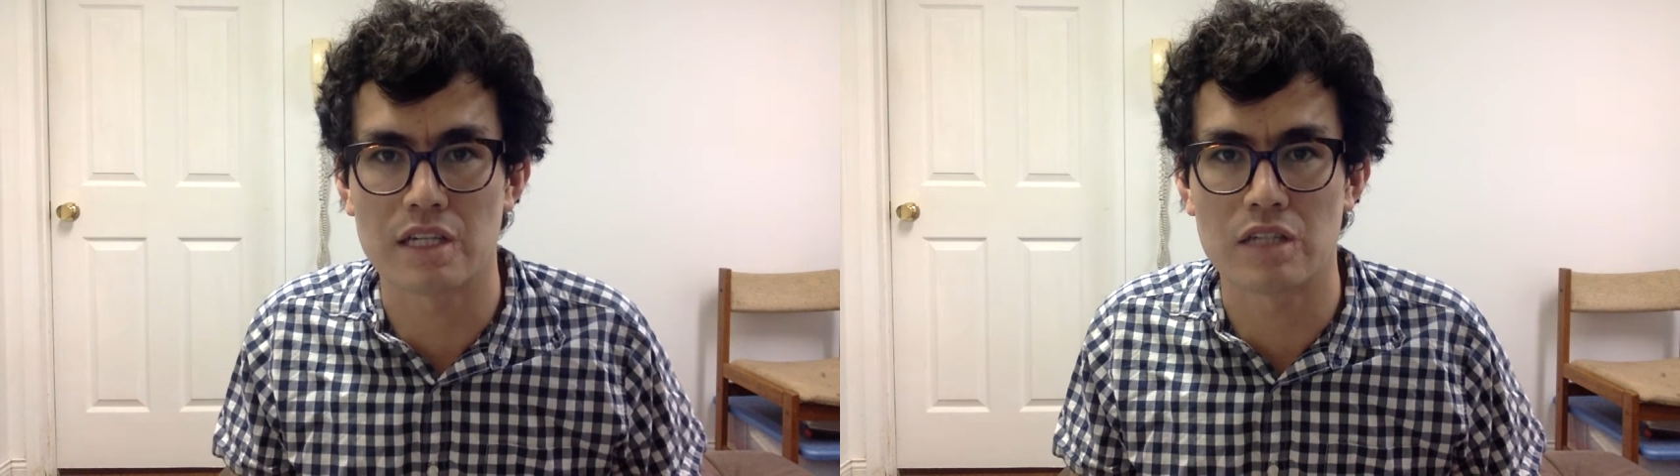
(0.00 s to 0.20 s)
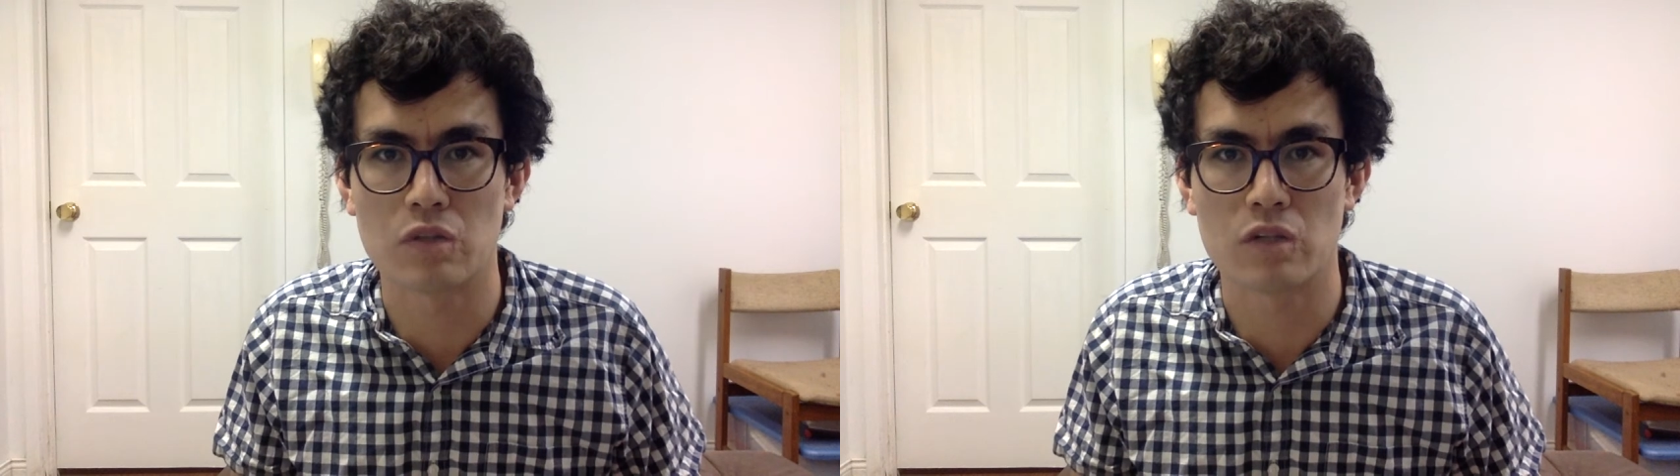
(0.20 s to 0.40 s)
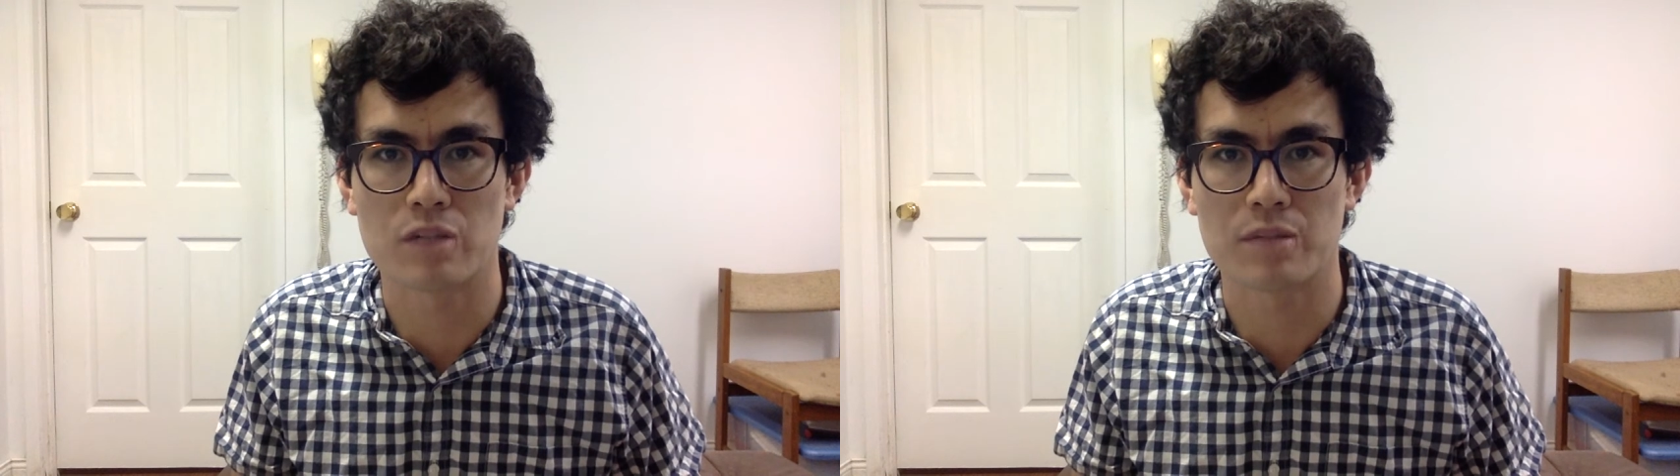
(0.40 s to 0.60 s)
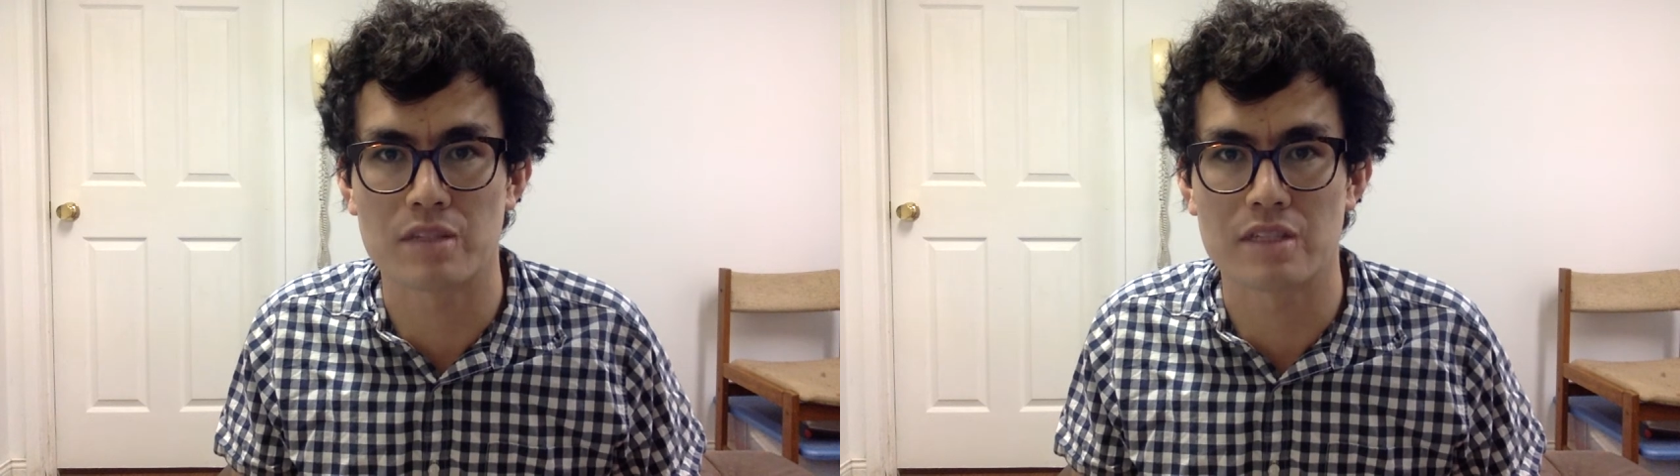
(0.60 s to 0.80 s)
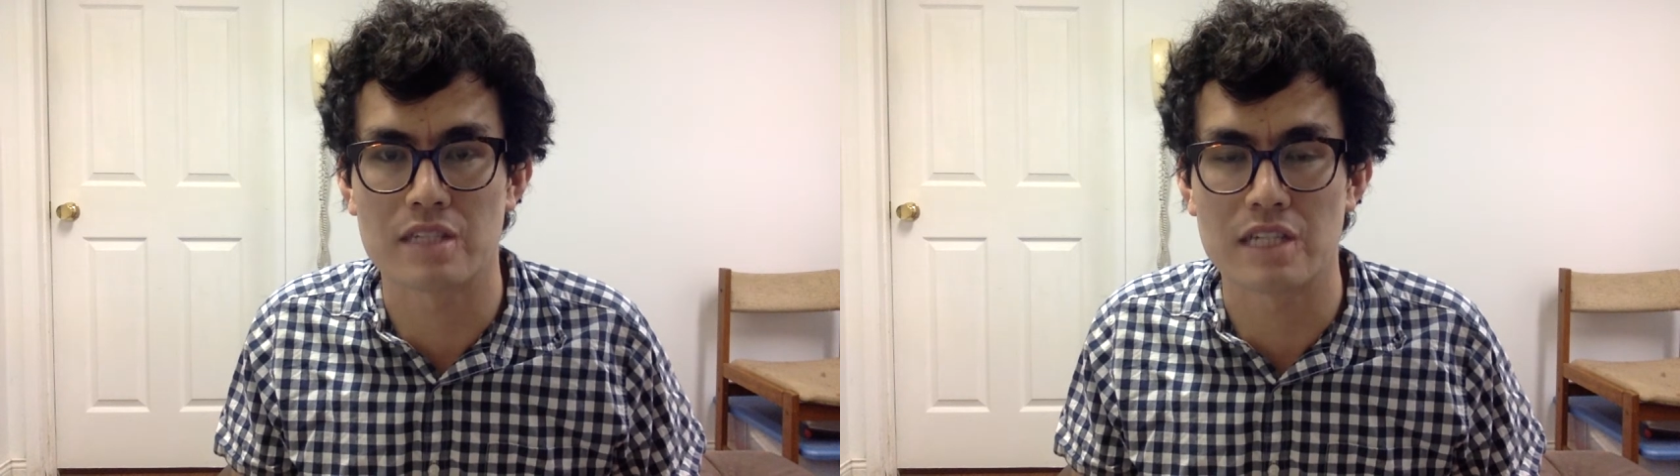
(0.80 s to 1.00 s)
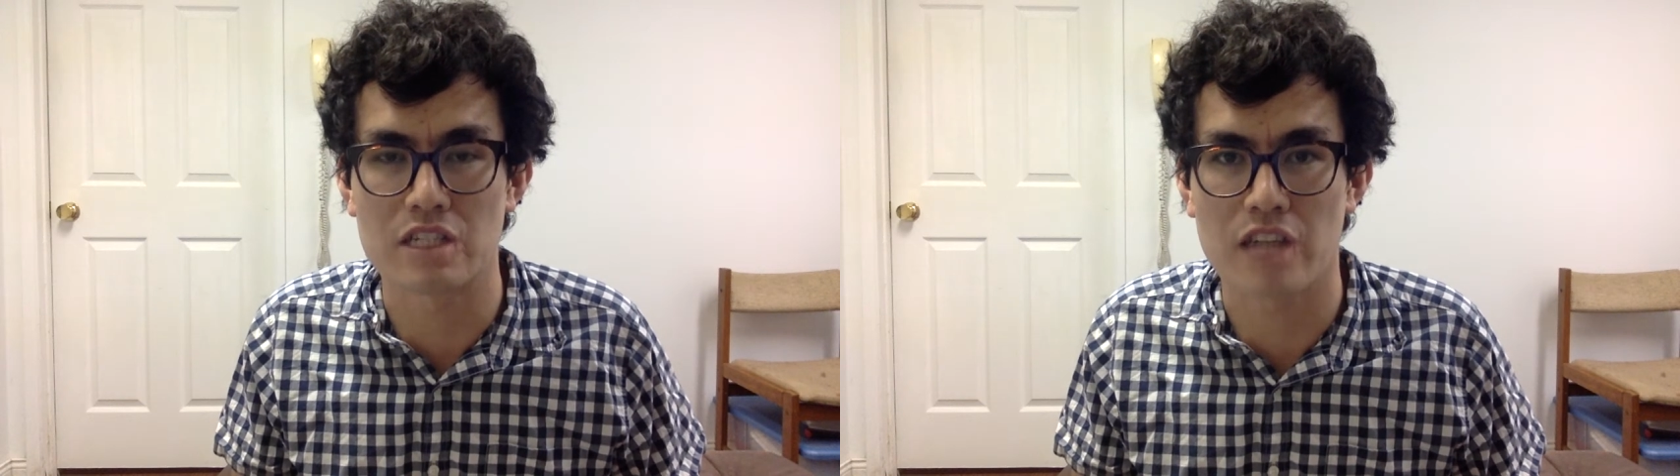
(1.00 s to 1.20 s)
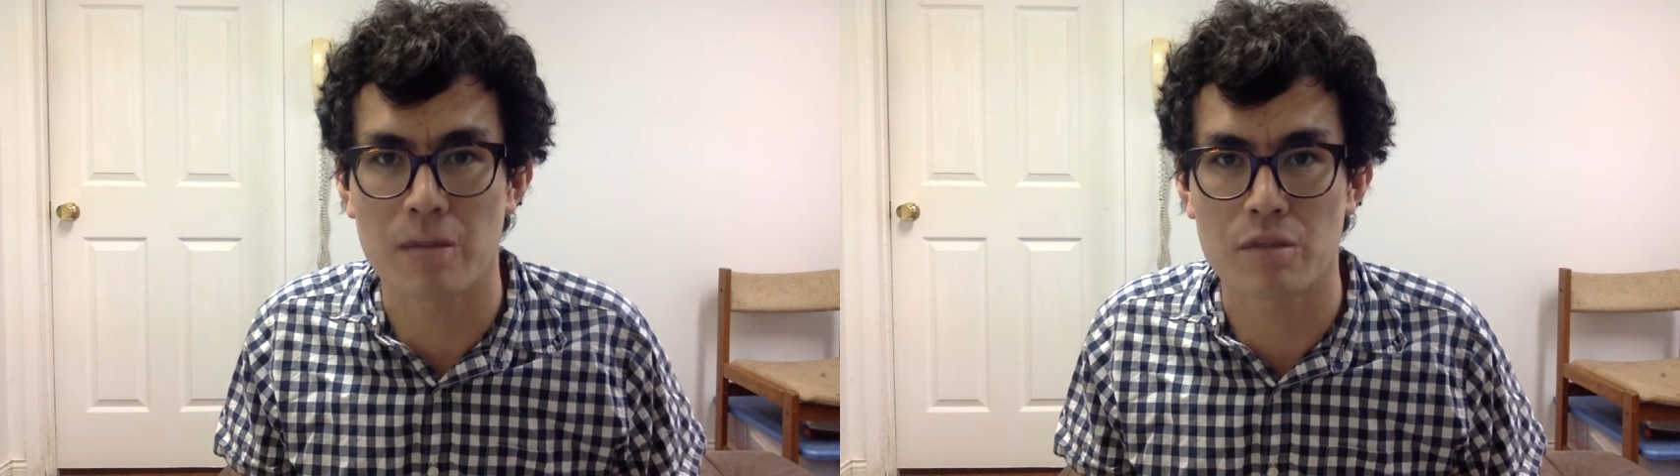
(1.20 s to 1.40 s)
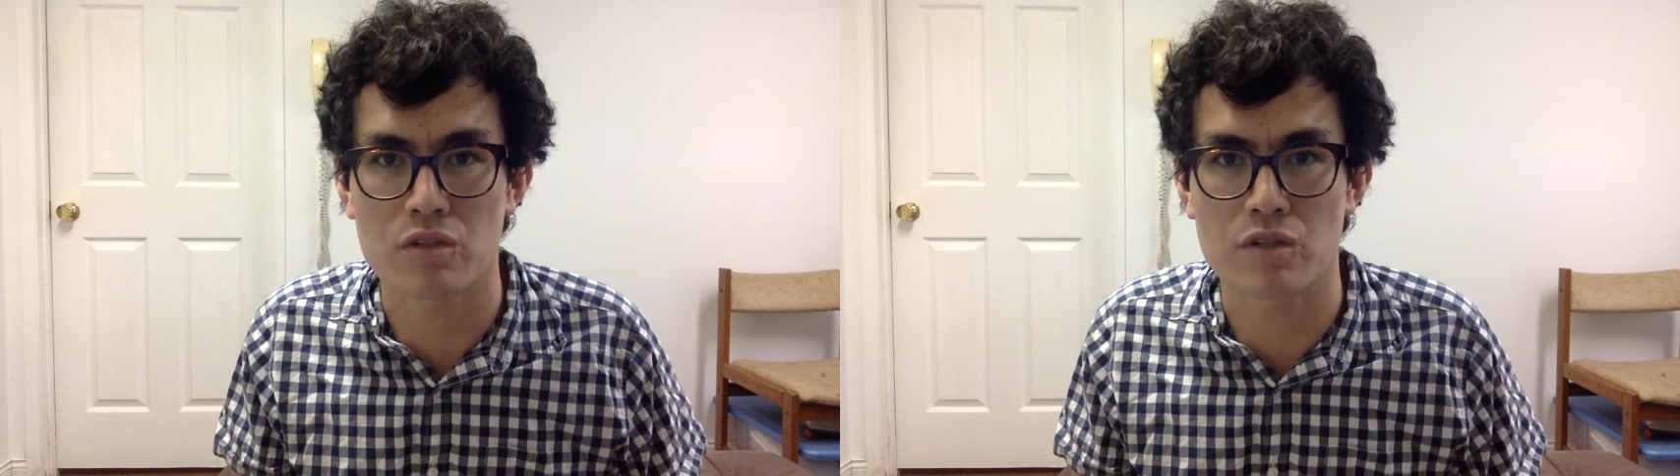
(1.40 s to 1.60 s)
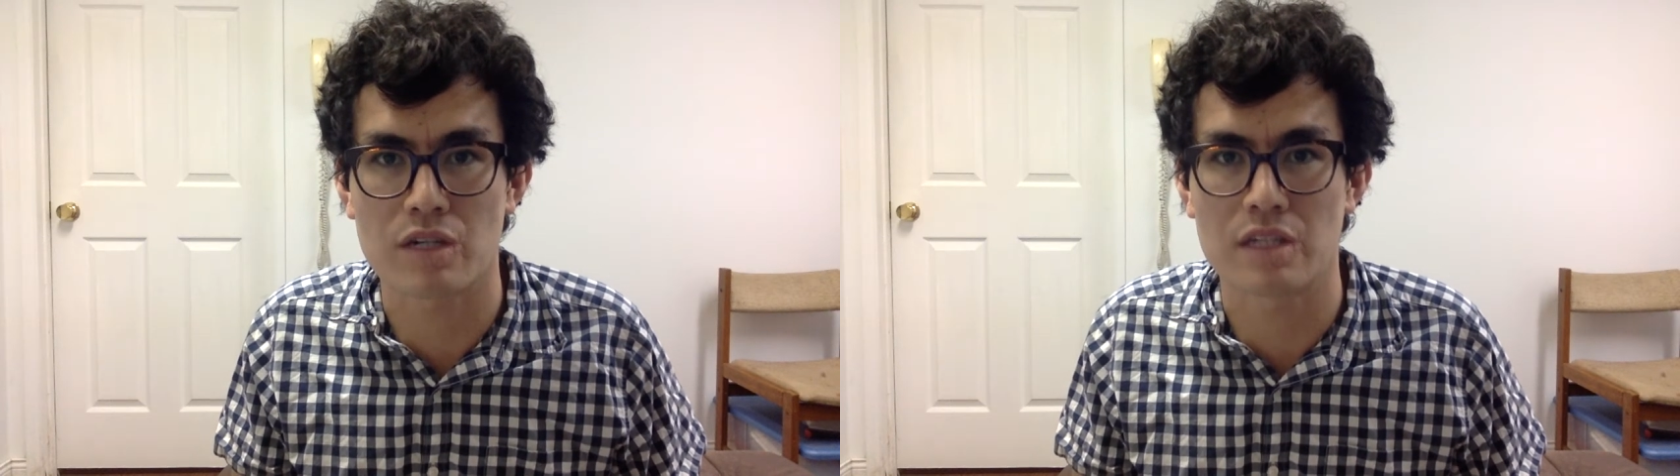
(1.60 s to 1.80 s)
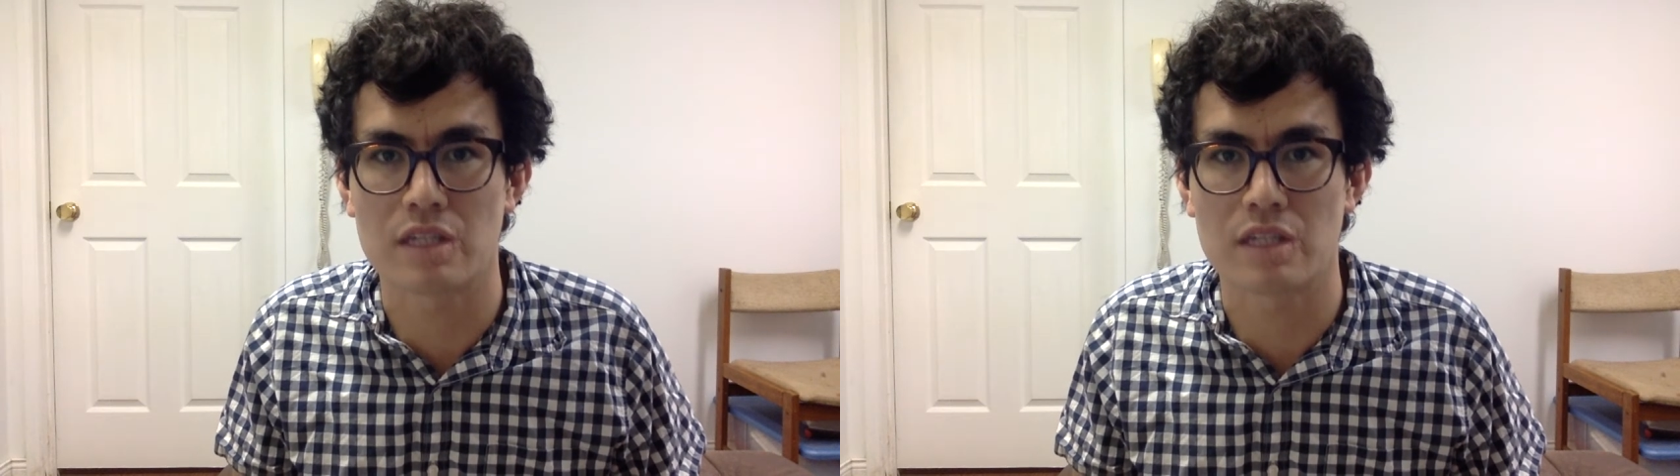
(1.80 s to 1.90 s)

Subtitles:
endorsement to teach chemistry,